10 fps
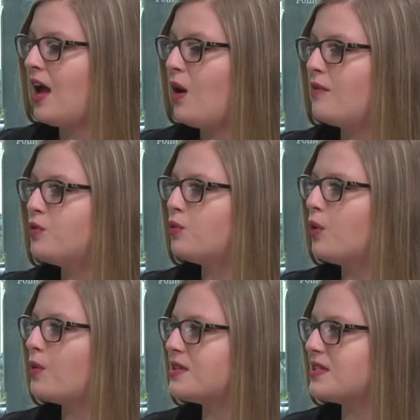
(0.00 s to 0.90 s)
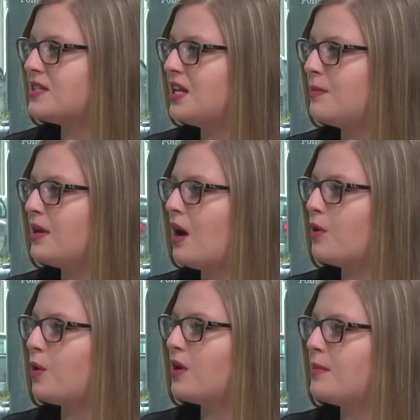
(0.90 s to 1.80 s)
How have you grown as a team, and how
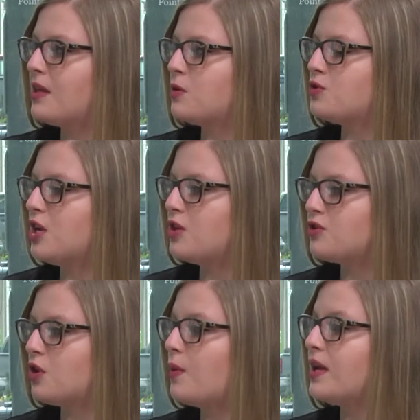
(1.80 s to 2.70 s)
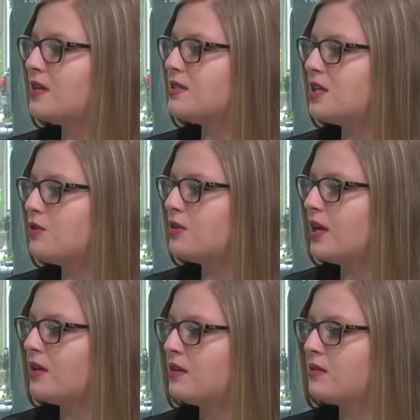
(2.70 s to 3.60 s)
are you going to make those changes going into Senior
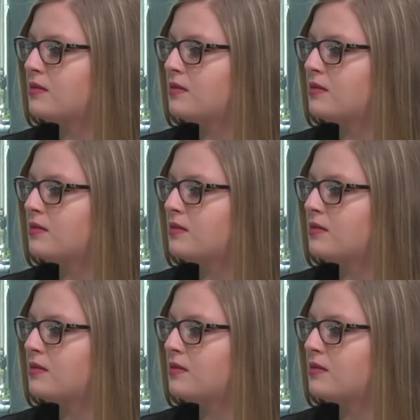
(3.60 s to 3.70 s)
Day?